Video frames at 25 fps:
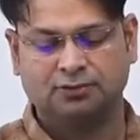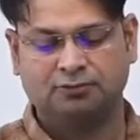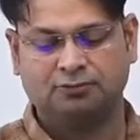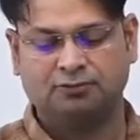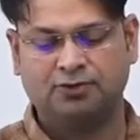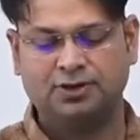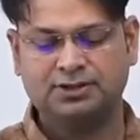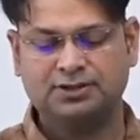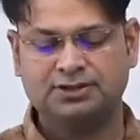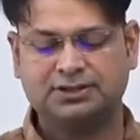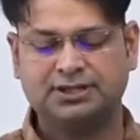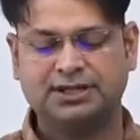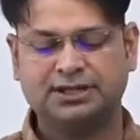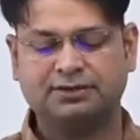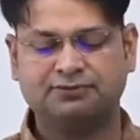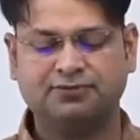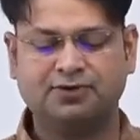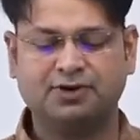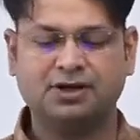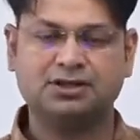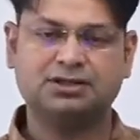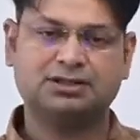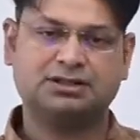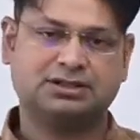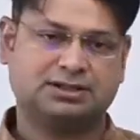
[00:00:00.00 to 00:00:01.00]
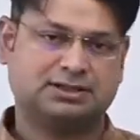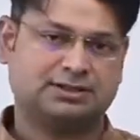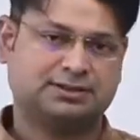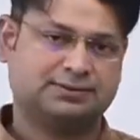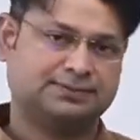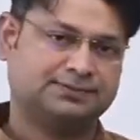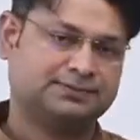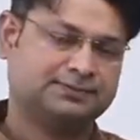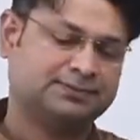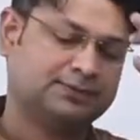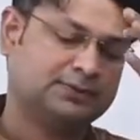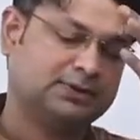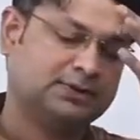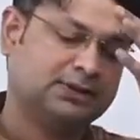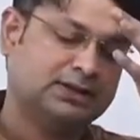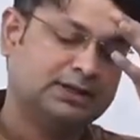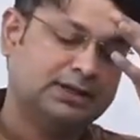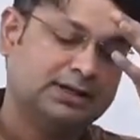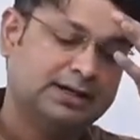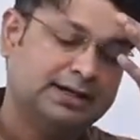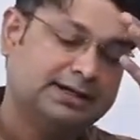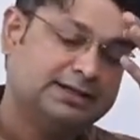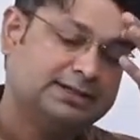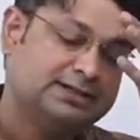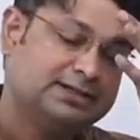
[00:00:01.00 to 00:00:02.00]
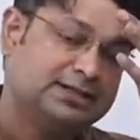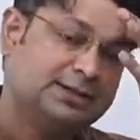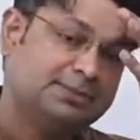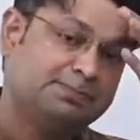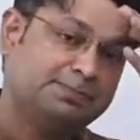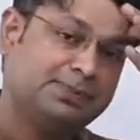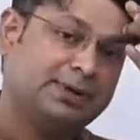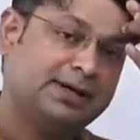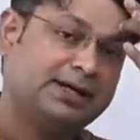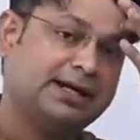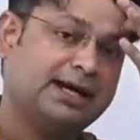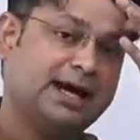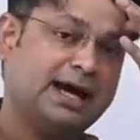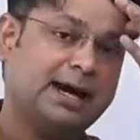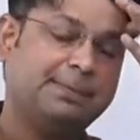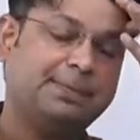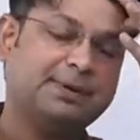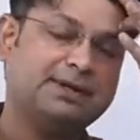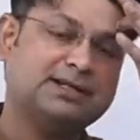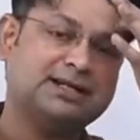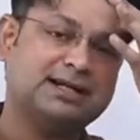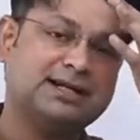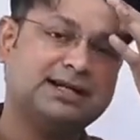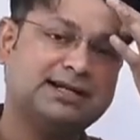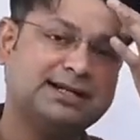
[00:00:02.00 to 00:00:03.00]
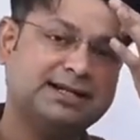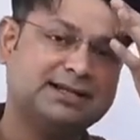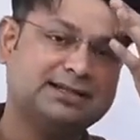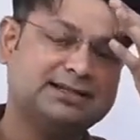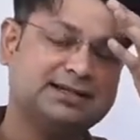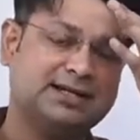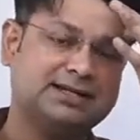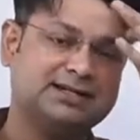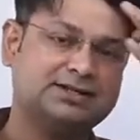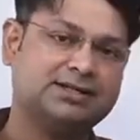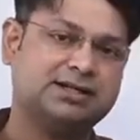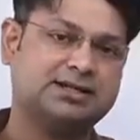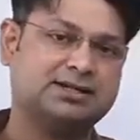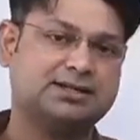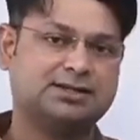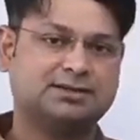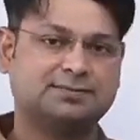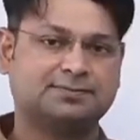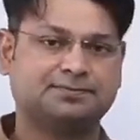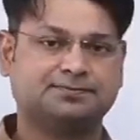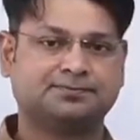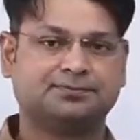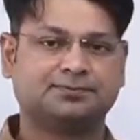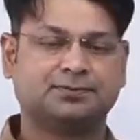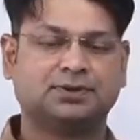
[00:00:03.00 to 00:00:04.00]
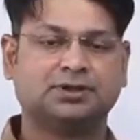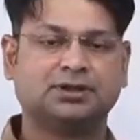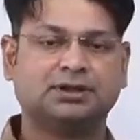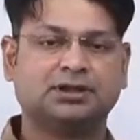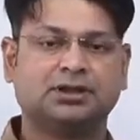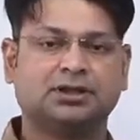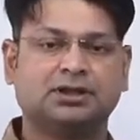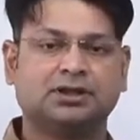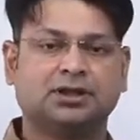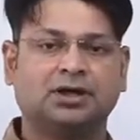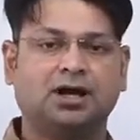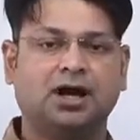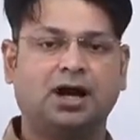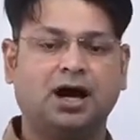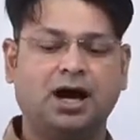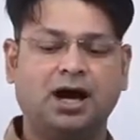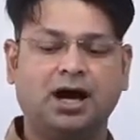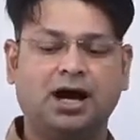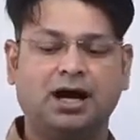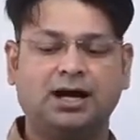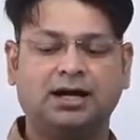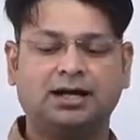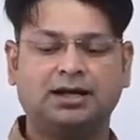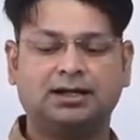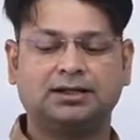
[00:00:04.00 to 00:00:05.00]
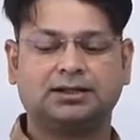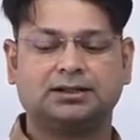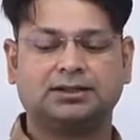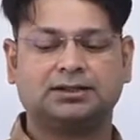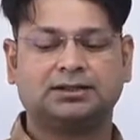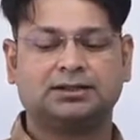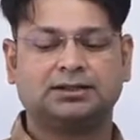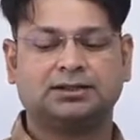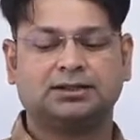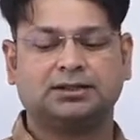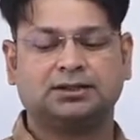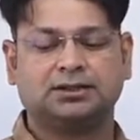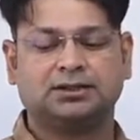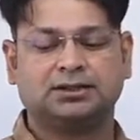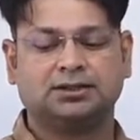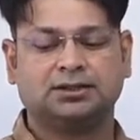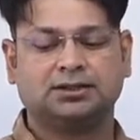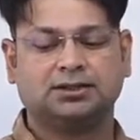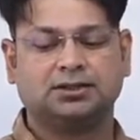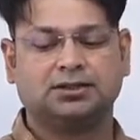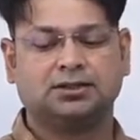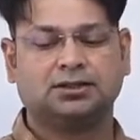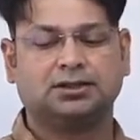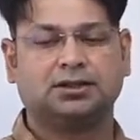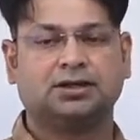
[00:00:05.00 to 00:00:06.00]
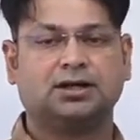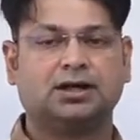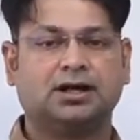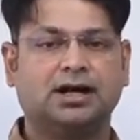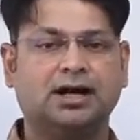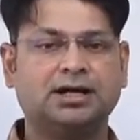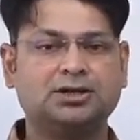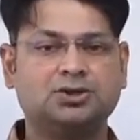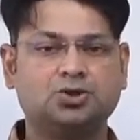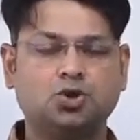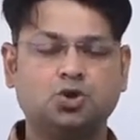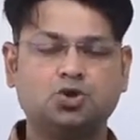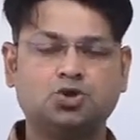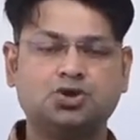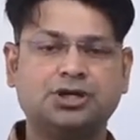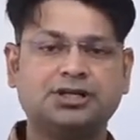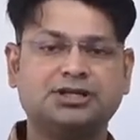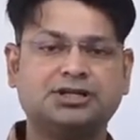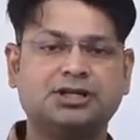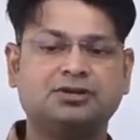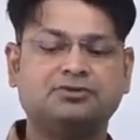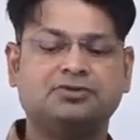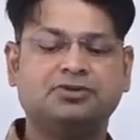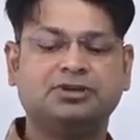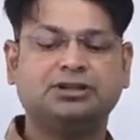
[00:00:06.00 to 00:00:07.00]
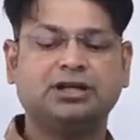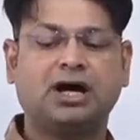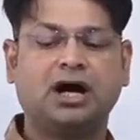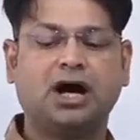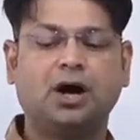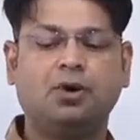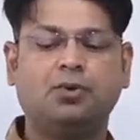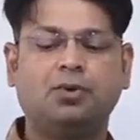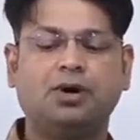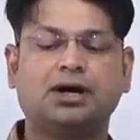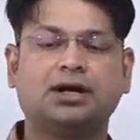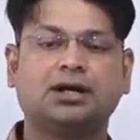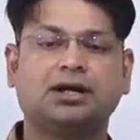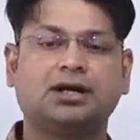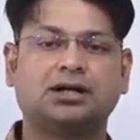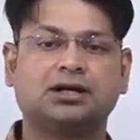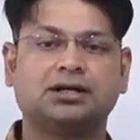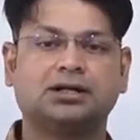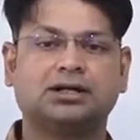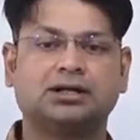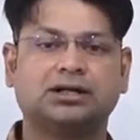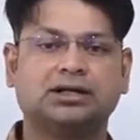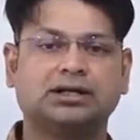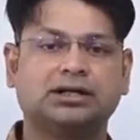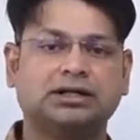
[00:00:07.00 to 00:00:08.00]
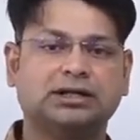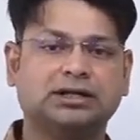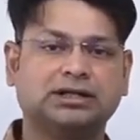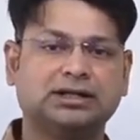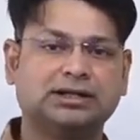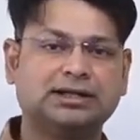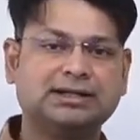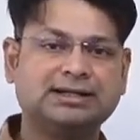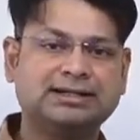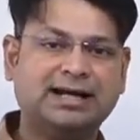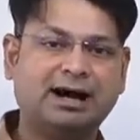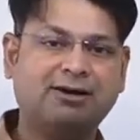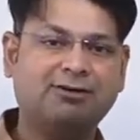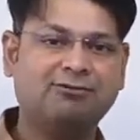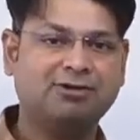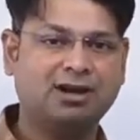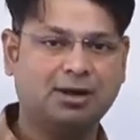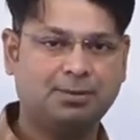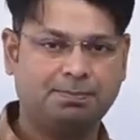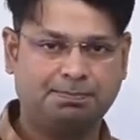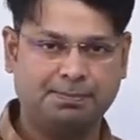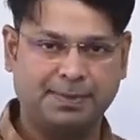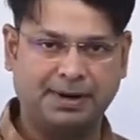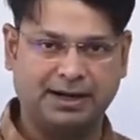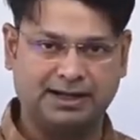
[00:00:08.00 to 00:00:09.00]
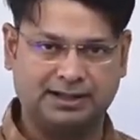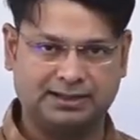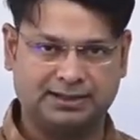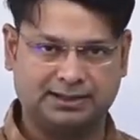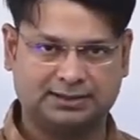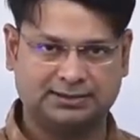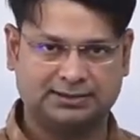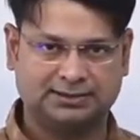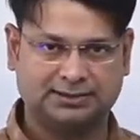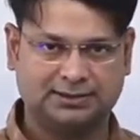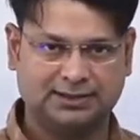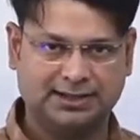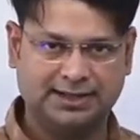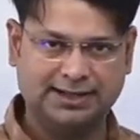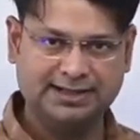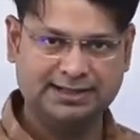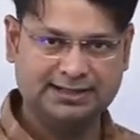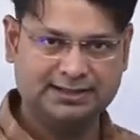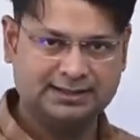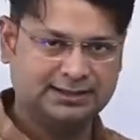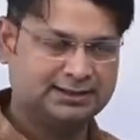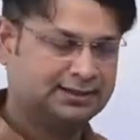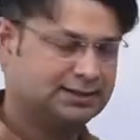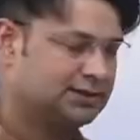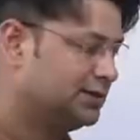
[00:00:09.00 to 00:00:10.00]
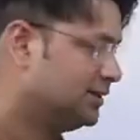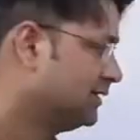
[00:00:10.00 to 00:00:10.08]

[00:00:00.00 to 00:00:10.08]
first thing first is simply epigenetic changes are associated with our development, right.